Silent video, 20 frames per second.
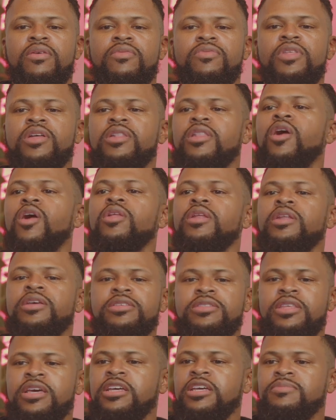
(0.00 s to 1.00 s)
The
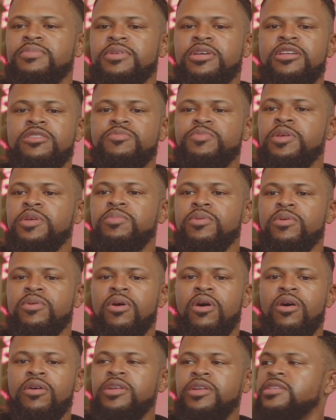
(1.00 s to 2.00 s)
loneliness thing is because people
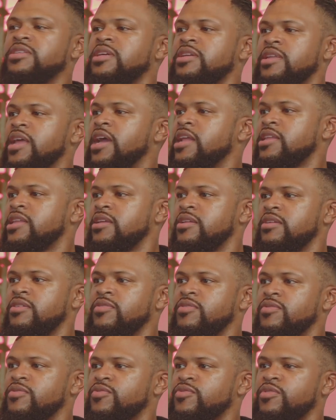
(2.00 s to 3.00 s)
are disconnected
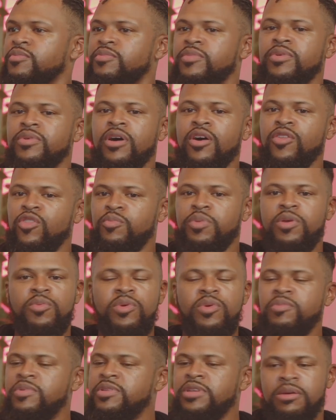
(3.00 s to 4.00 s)
from other
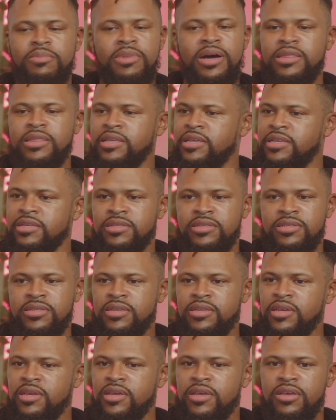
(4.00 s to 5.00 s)
people. We've been talking about this.
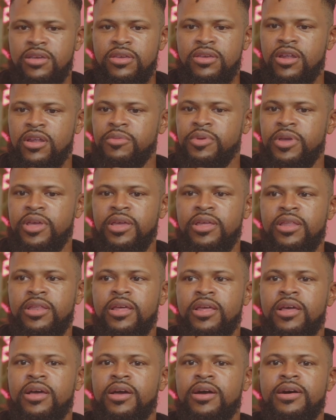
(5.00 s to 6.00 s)
Mm-hmm. You know what I mean?
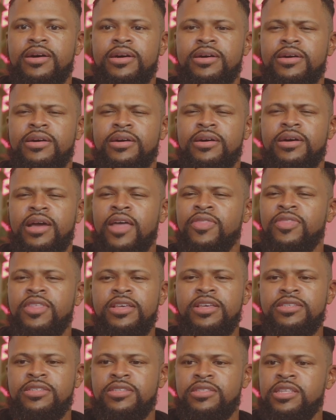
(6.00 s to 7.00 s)
And
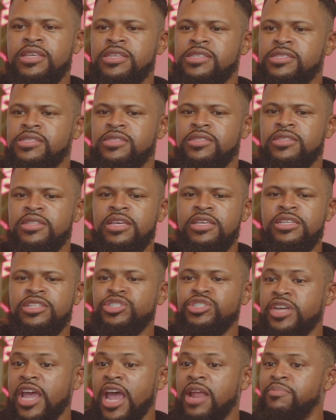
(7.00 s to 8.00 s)
these
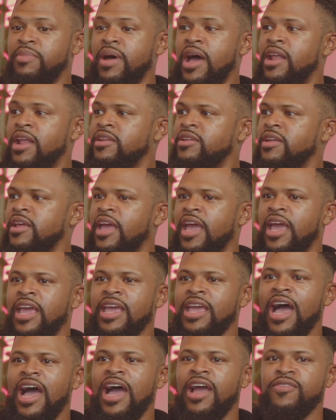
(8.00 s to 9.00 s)
chatbot
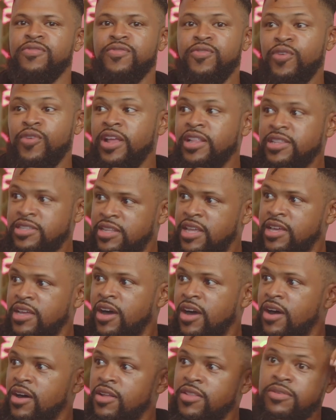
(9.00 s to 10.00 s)
AI friends, they
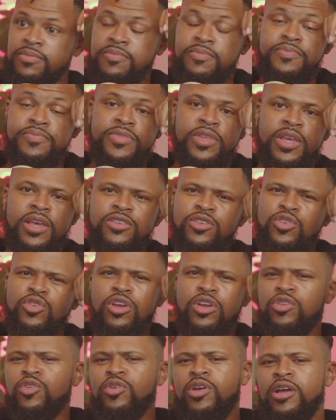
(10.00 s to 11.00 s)
call them. So you
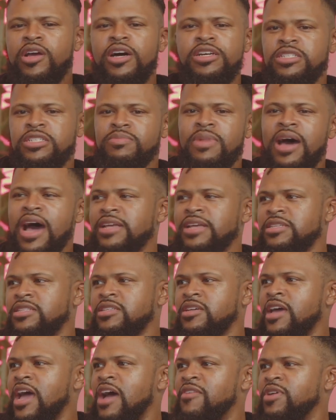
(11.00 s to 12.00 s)
can customize it
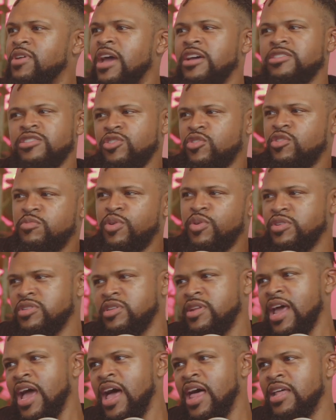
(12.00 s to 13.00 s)
to have it has a certain
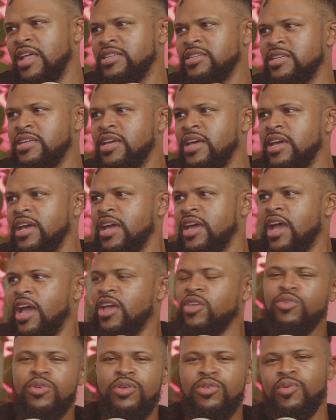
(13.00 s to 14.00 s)
personality,
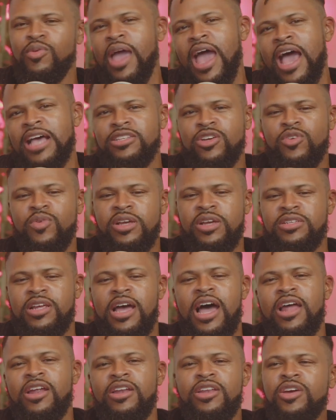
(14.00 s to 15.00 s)
and you ask the question
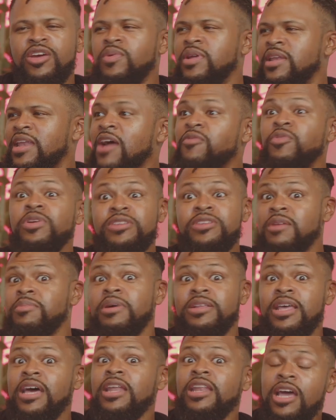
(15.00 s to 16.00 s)
how to deal with life. We talked
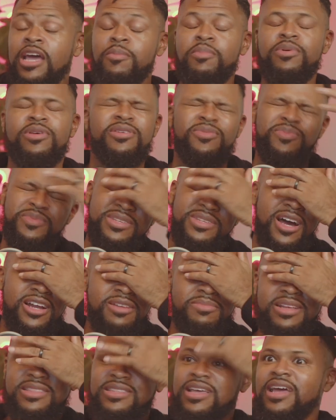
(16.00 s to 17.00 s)
about that
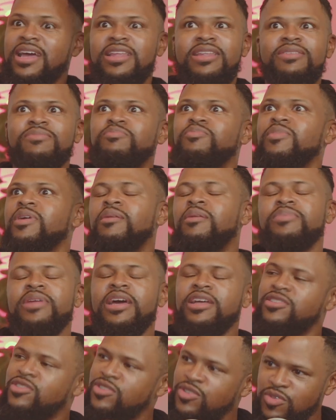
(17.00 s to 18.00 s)
in
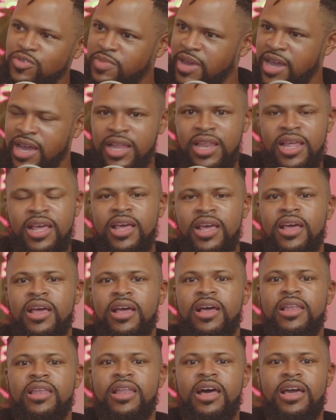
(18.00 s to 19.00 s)
update 2, man.
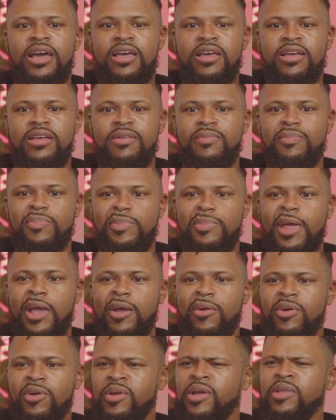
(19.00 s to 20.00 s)
Like,
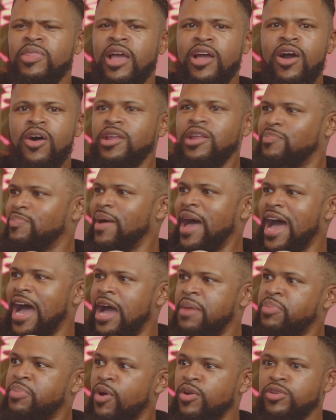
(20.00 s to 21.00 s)
they called it
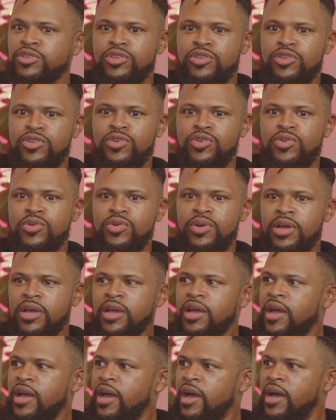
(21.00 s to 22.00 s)
WHY.I, personal
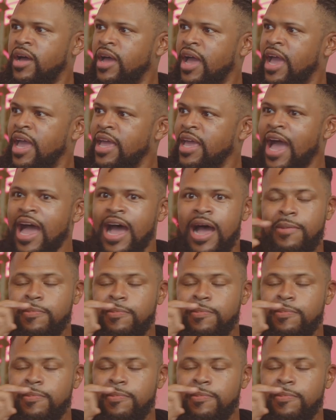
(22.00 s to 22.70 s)
AI.